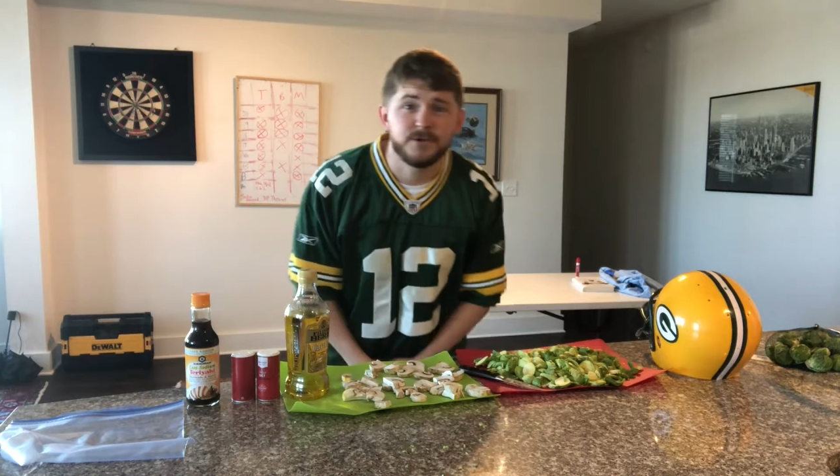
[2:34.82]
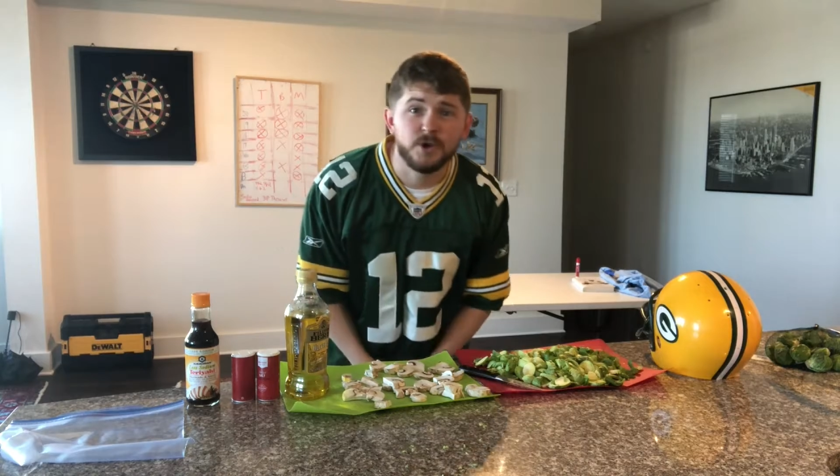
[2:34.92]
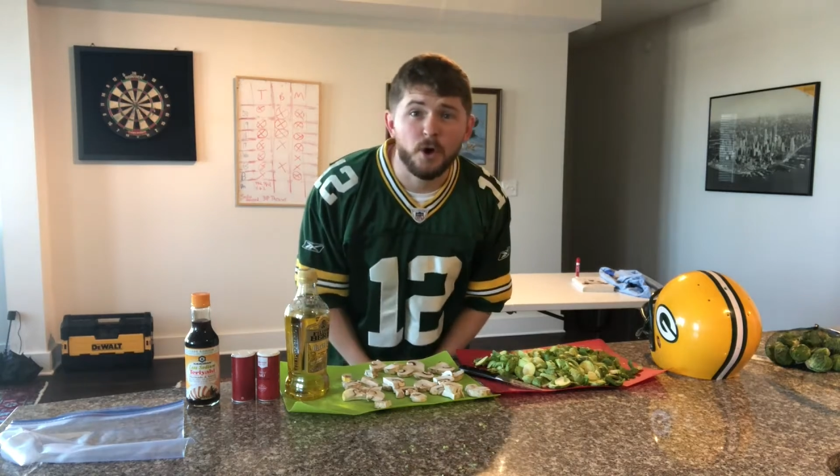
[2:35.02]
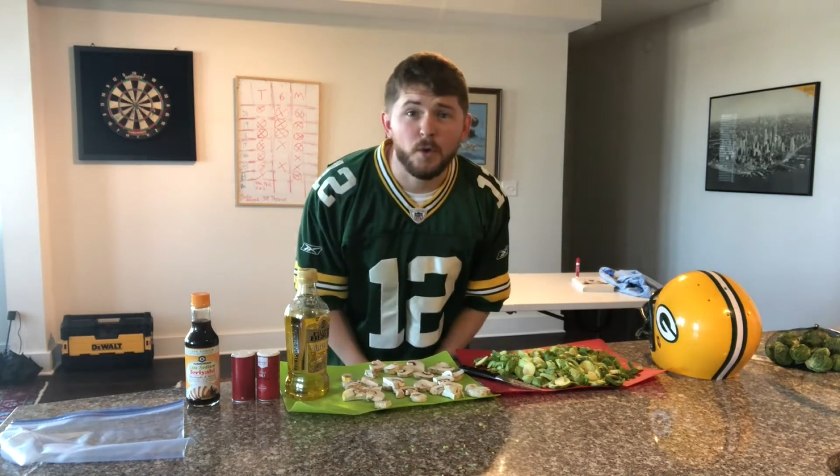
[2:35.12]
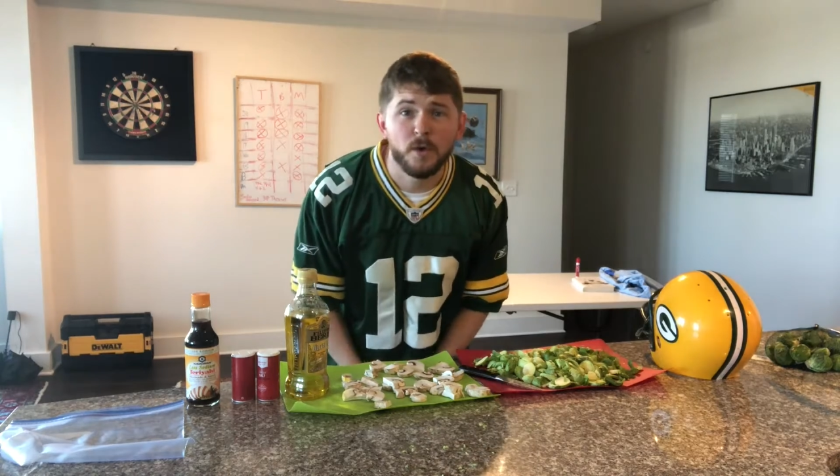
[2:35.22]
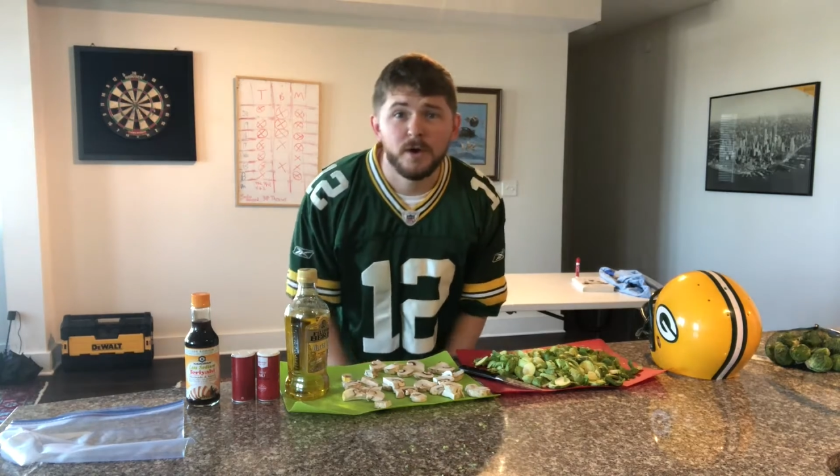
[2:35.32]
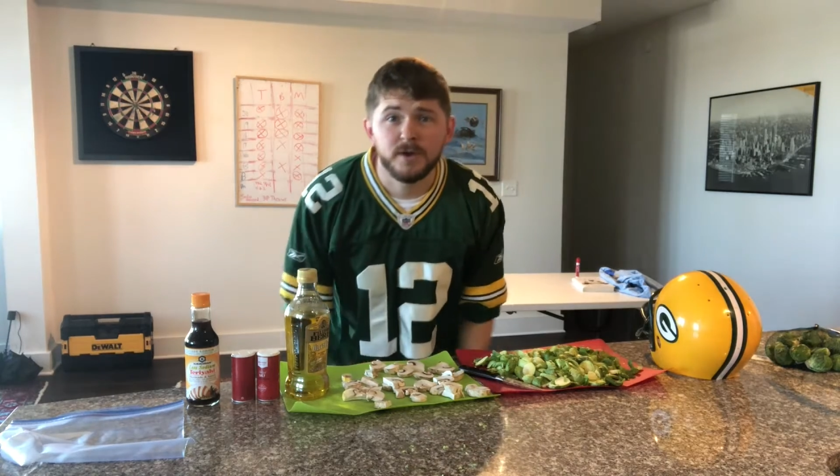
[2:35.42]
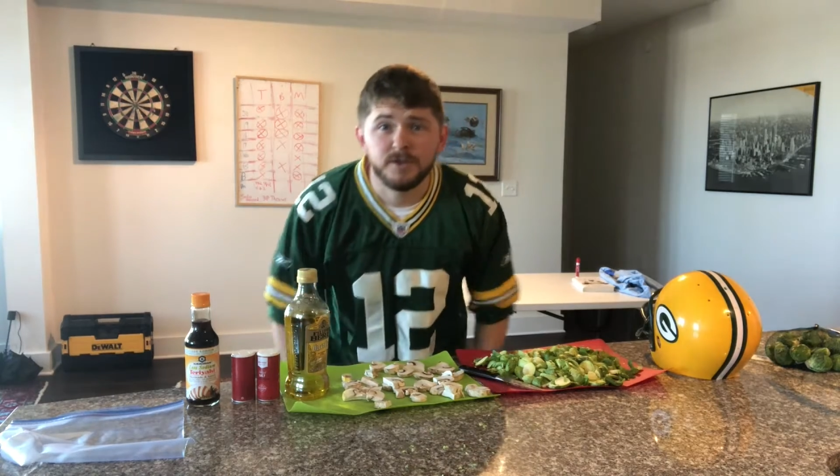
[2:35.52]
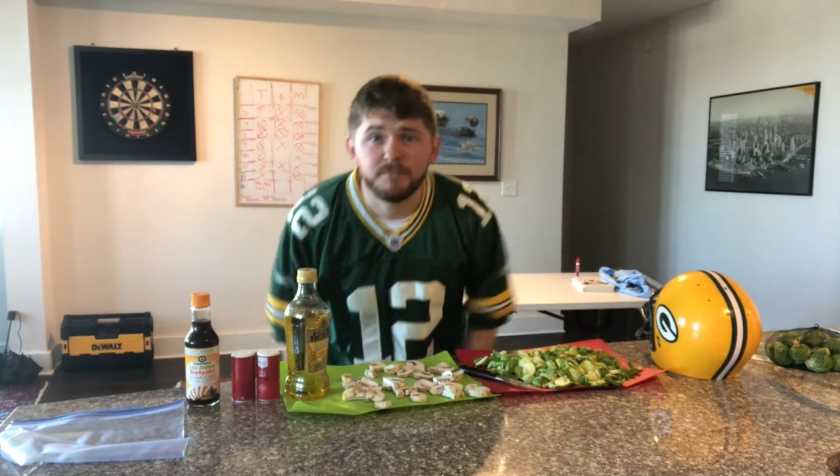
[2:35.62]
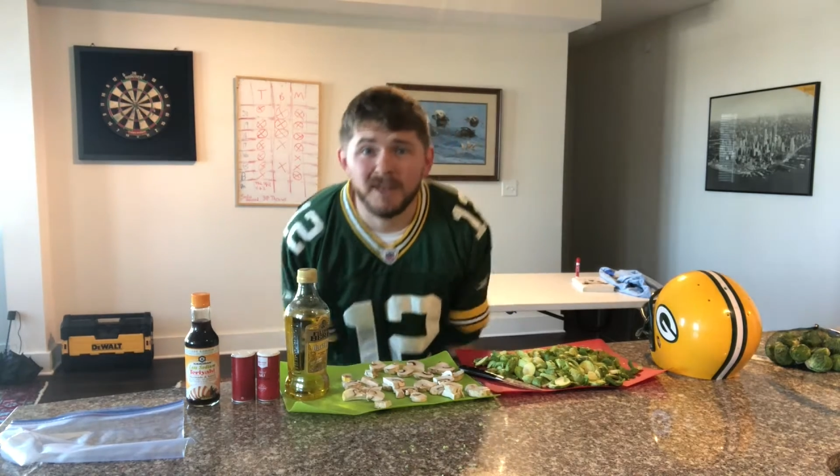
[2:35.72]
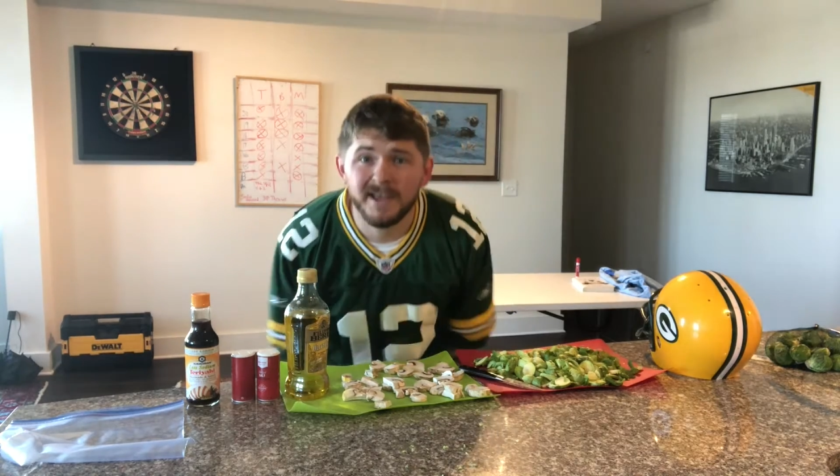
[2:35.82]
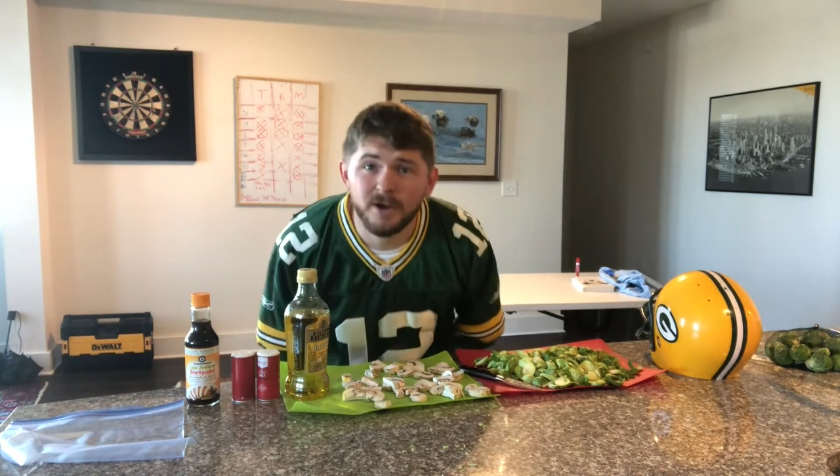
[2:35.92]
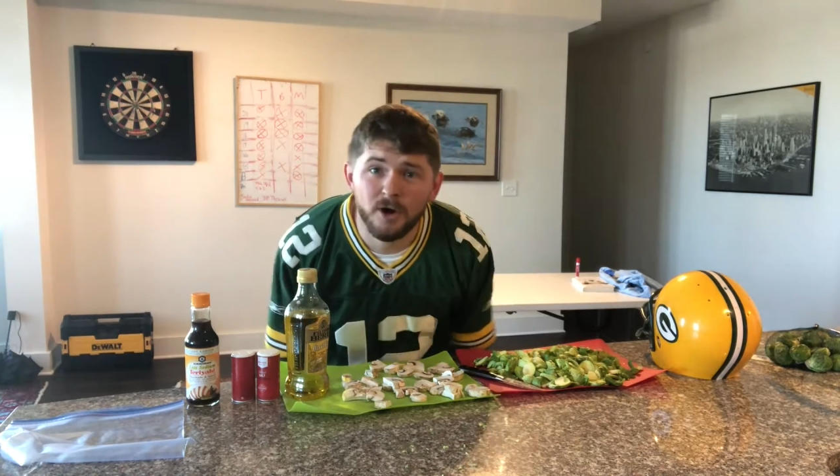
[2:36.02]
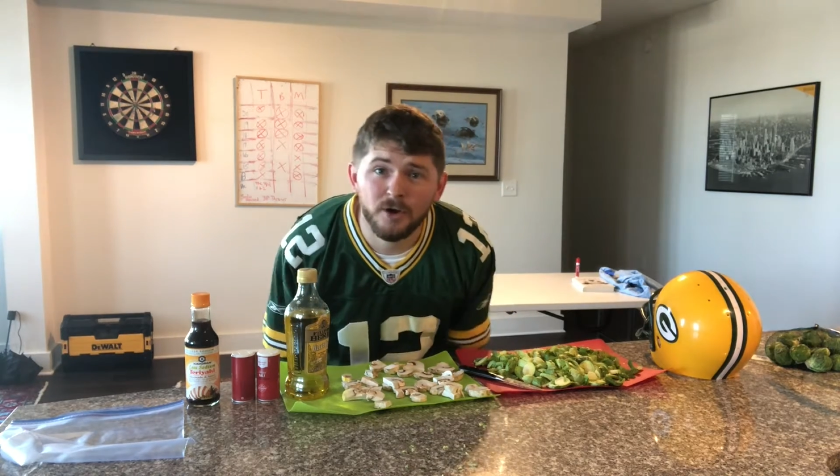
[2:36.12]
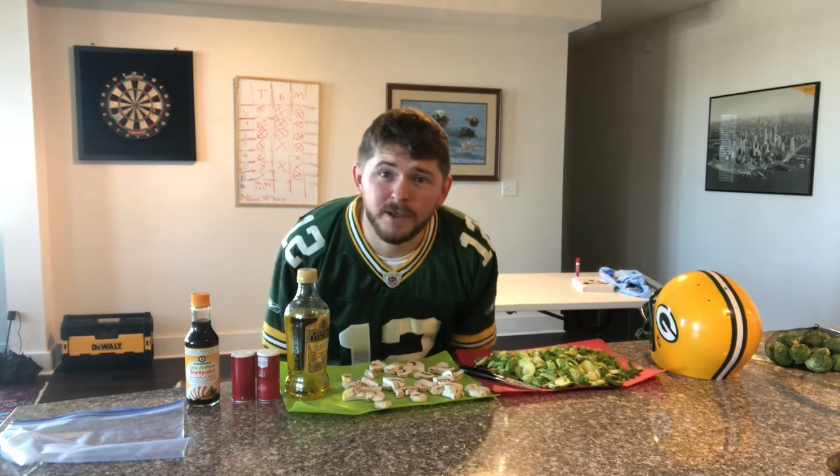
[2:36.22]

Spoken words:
so the play call